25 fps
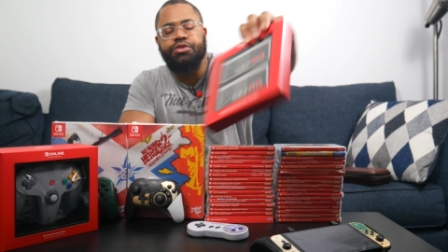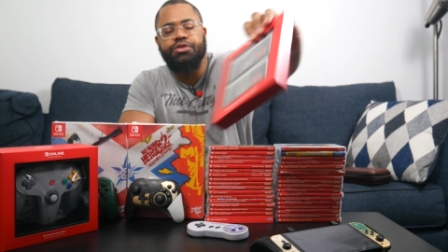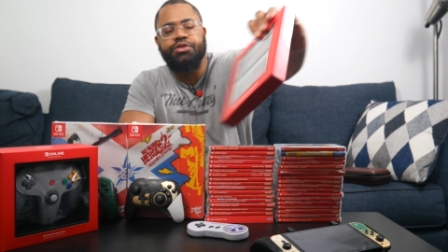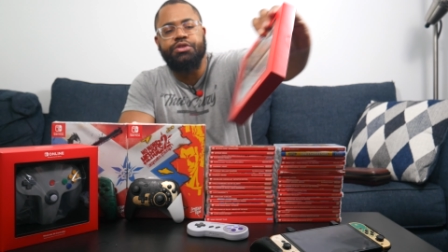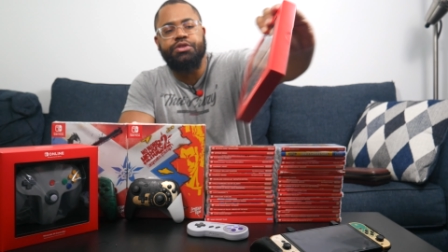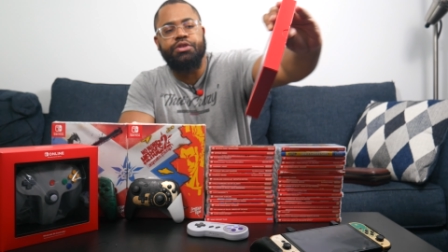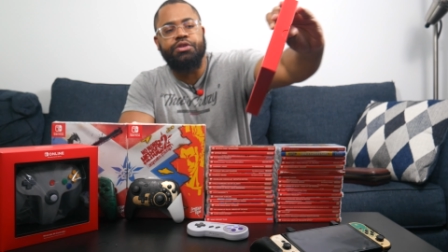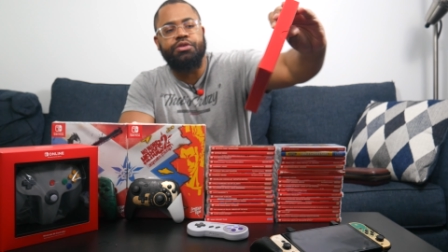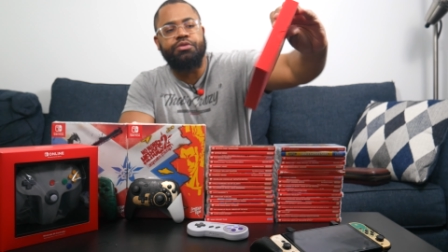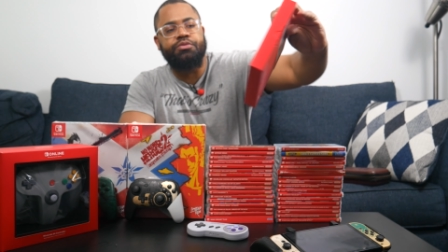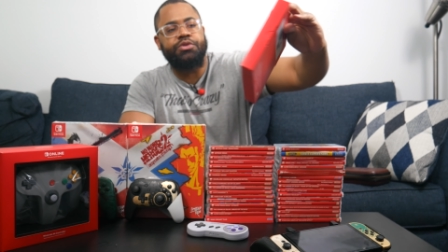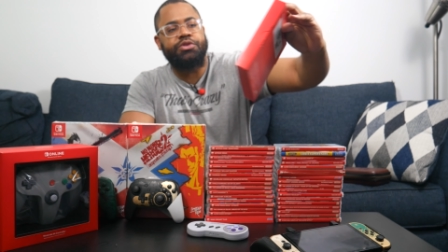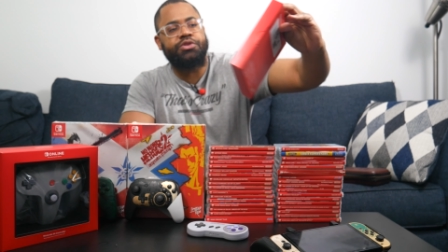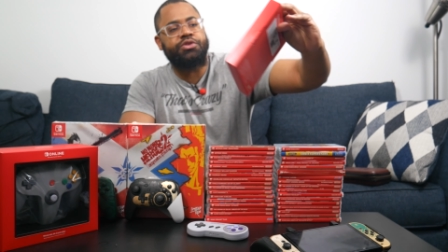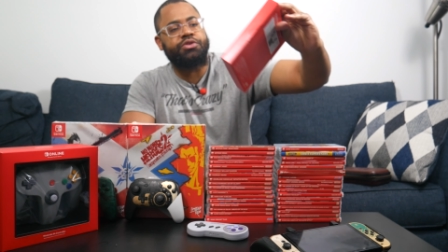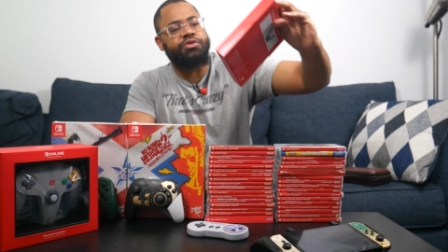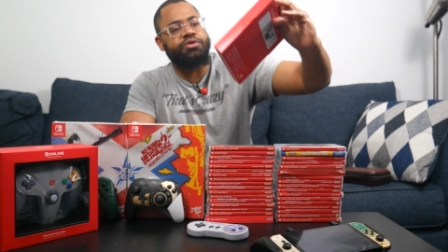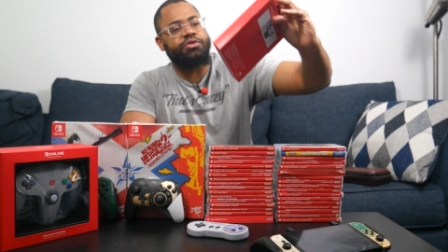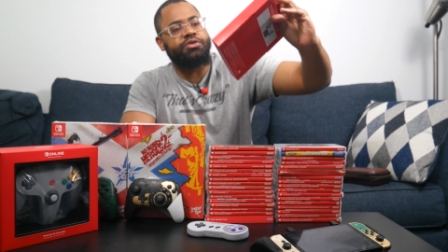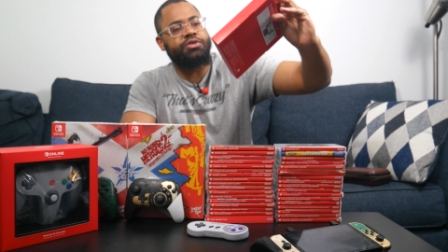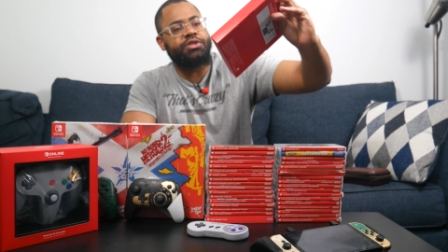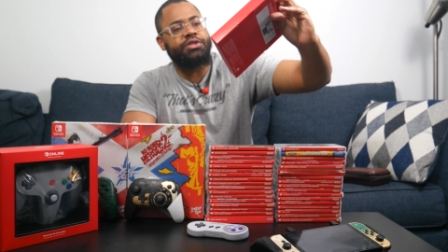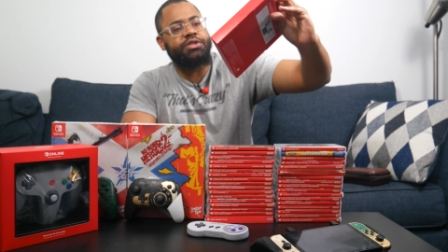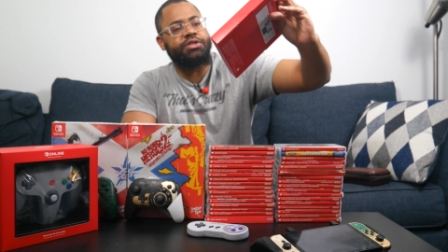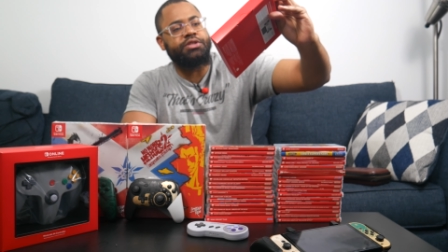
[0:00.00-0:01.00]
So what's
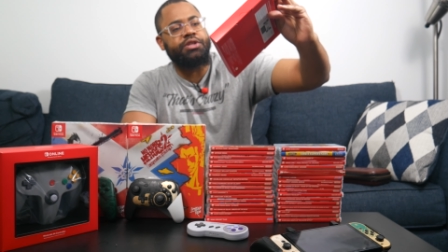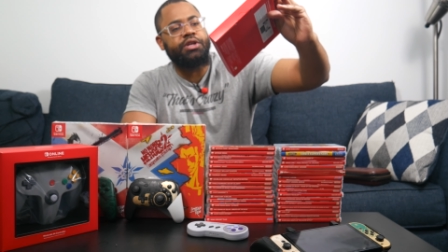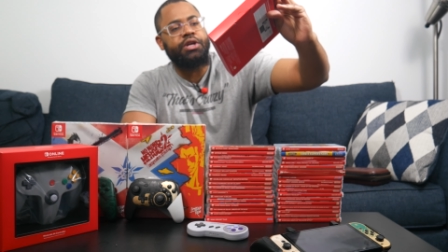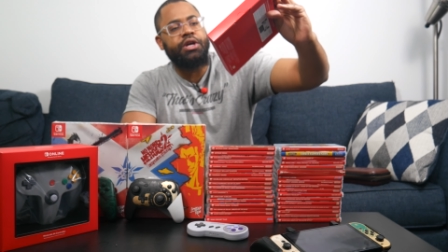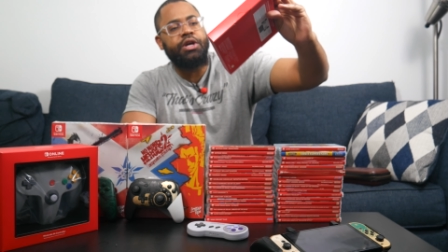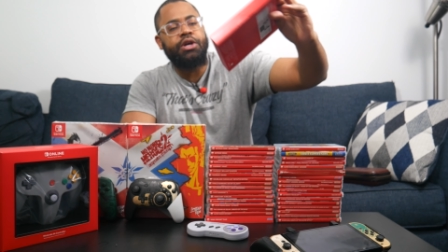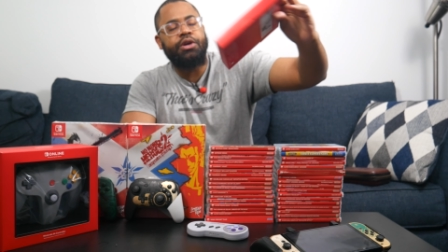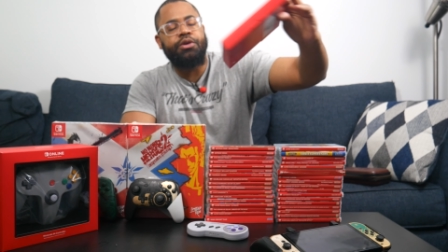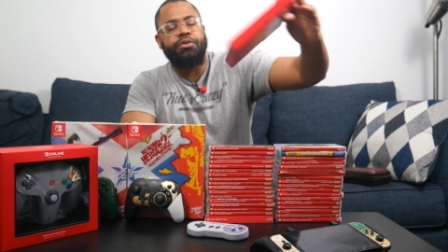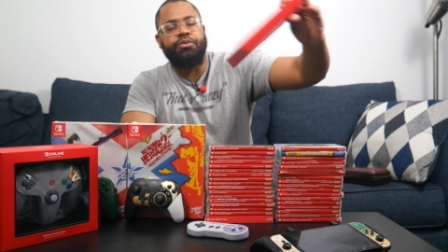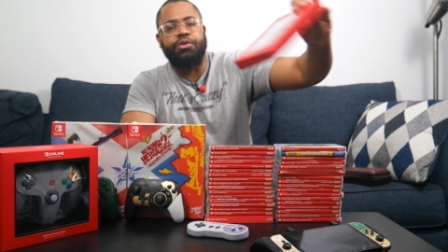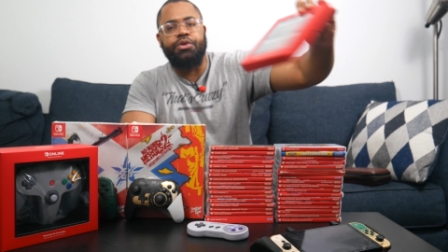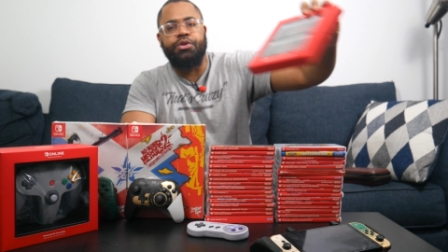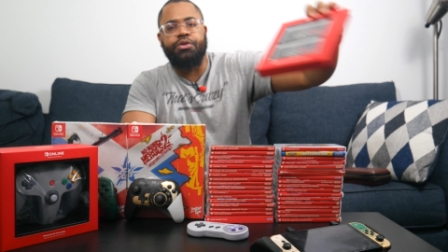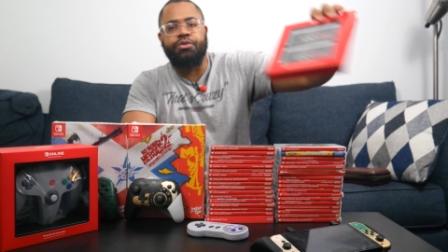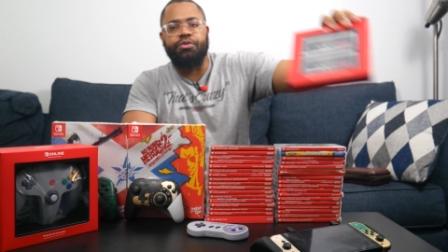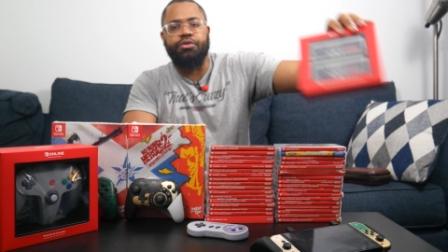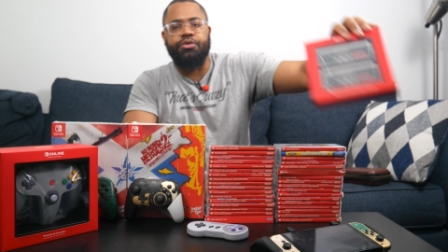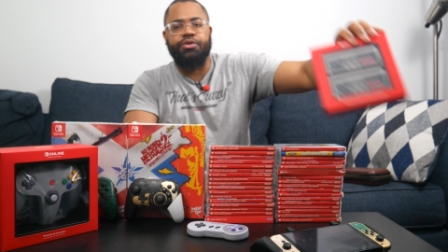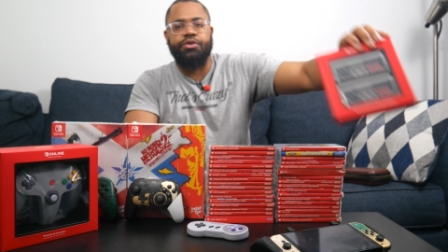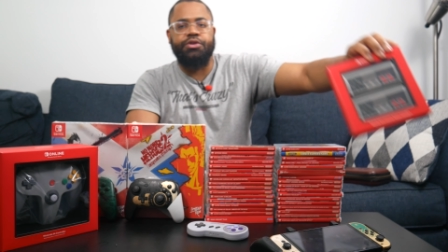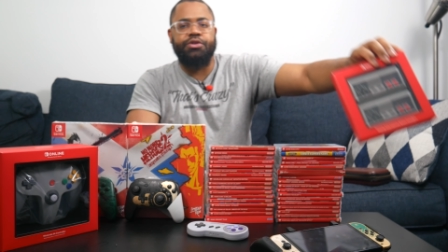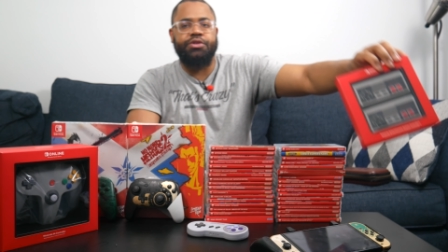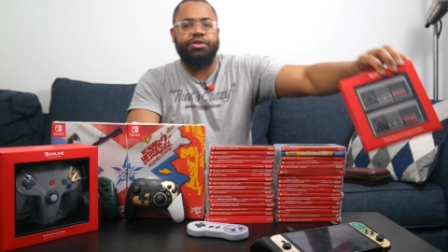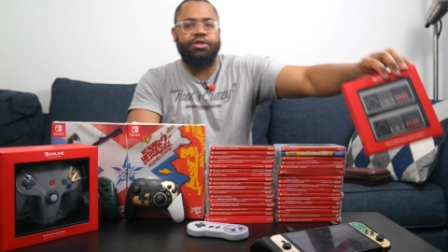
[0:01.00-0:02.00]
cool is when you
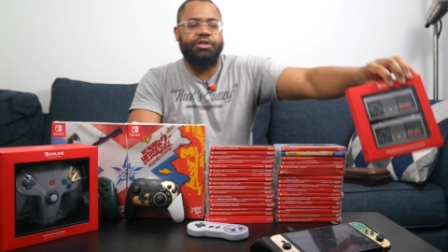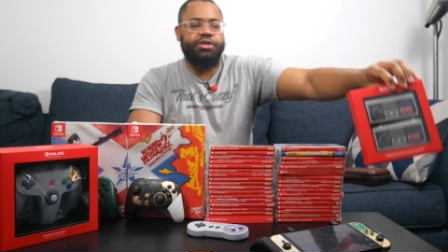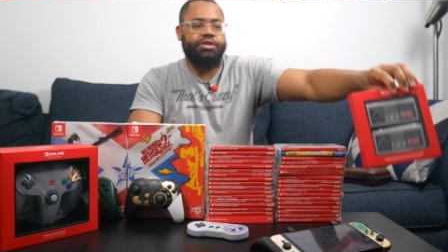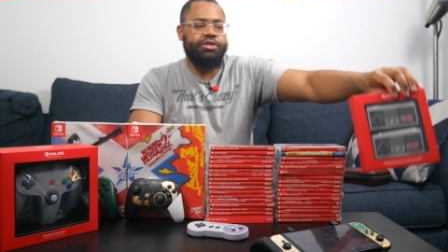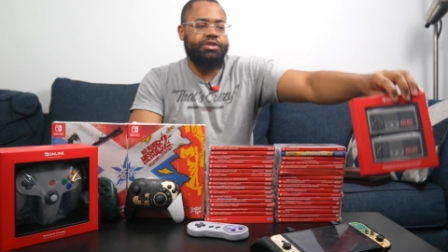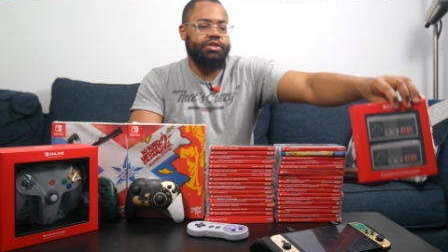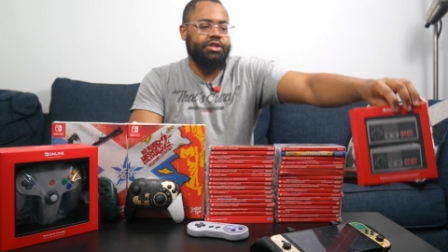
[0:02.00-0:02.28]
order this,